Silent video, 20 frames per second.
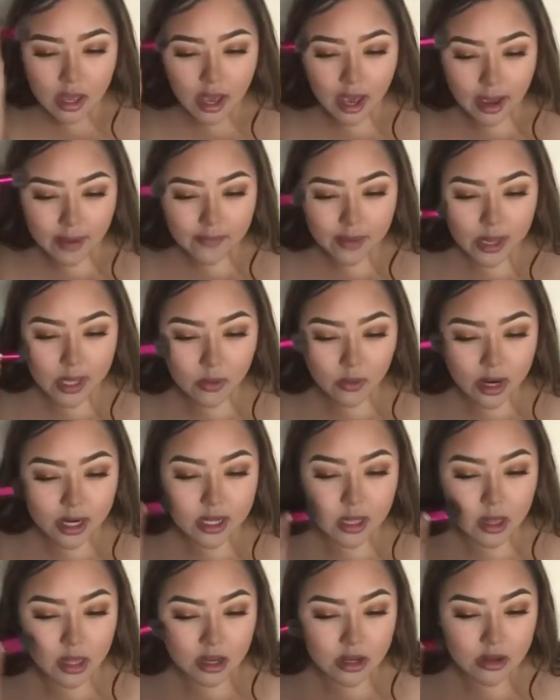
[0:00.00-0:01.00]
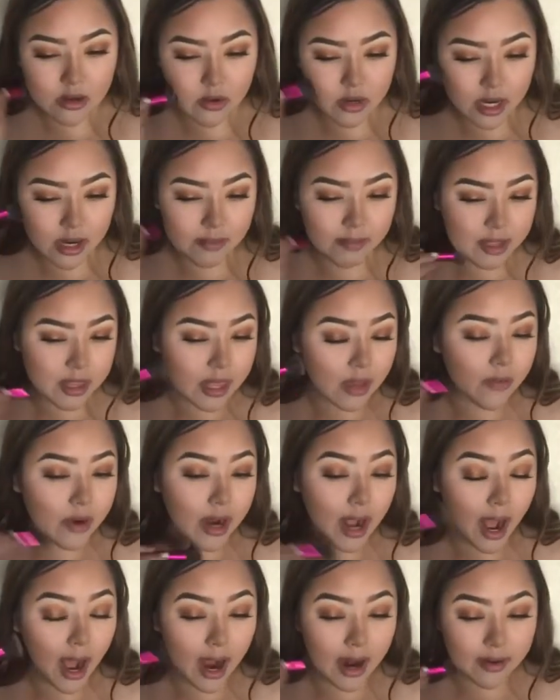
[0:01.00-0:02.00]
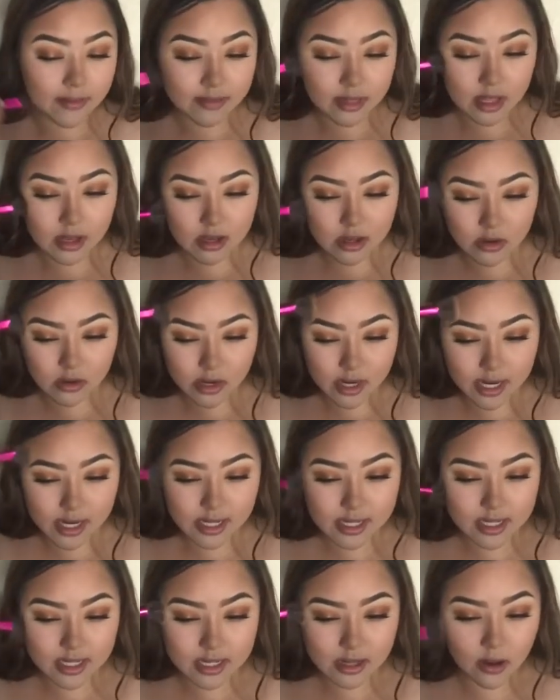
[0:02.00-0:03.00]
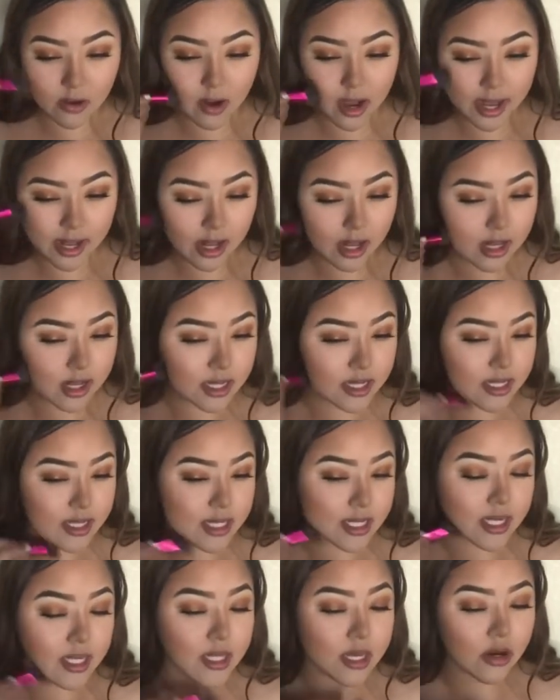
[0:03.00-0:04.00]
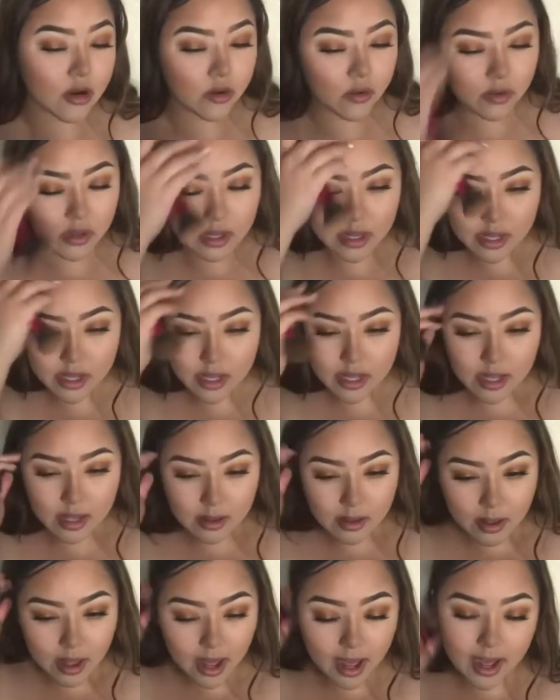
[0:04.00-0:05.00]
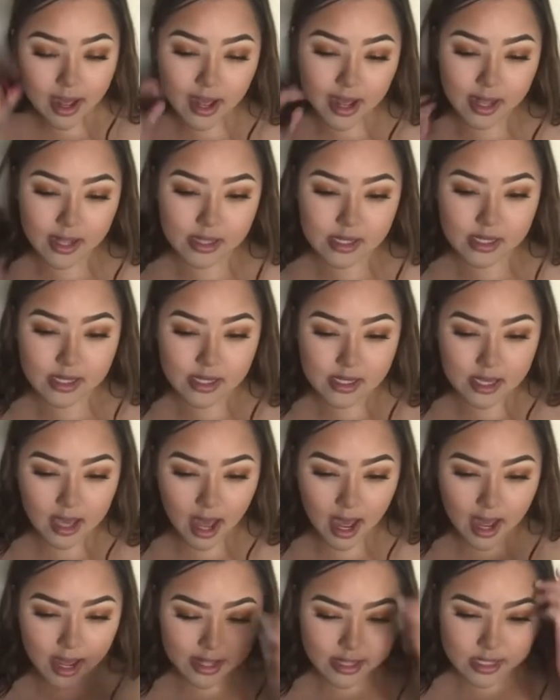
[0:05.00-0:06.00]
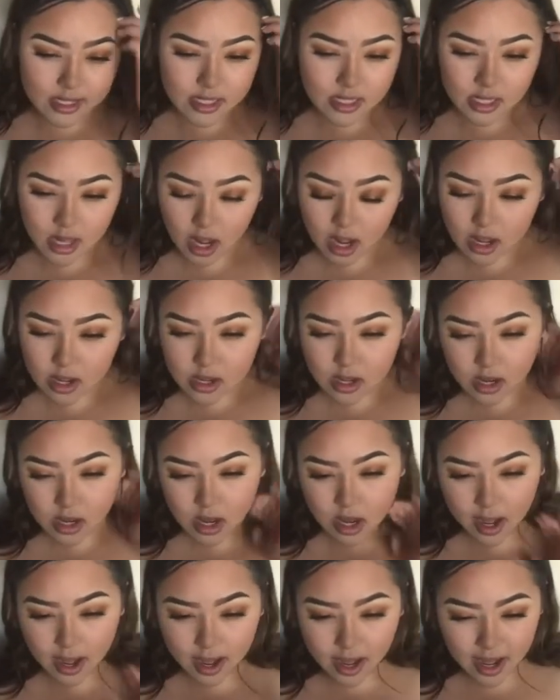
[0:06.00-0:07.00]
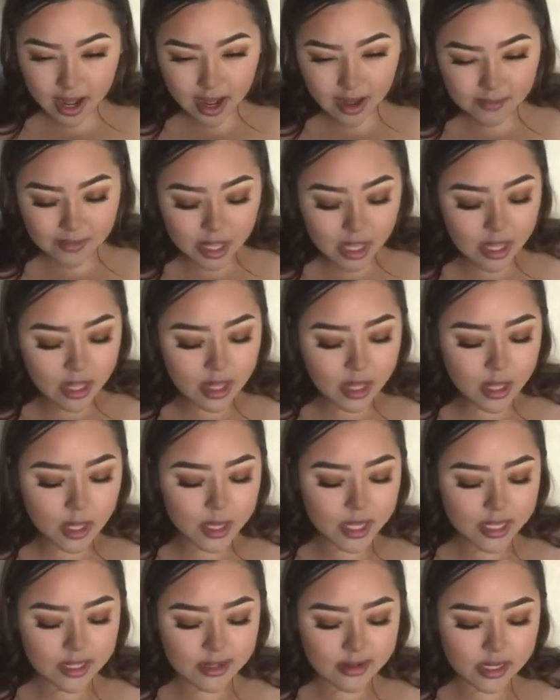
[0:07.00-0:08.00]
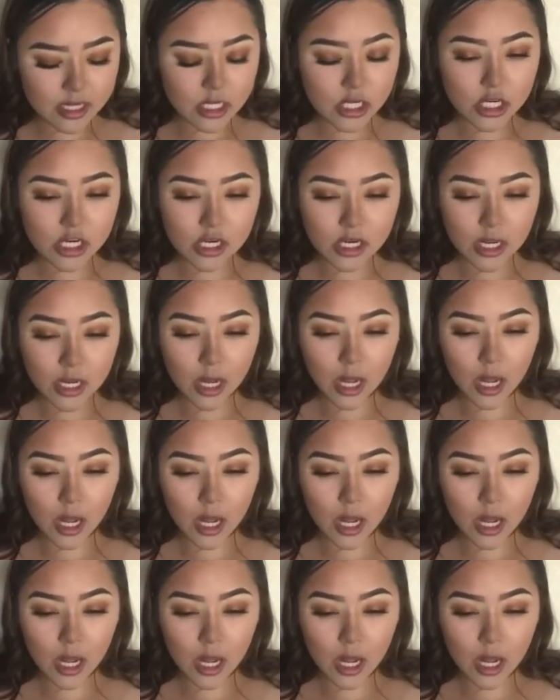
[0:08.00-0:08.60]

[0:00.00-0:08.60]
I really wanted Laguna, but they were out of Laguna, so I got Casino. And yeah, it's not, this one,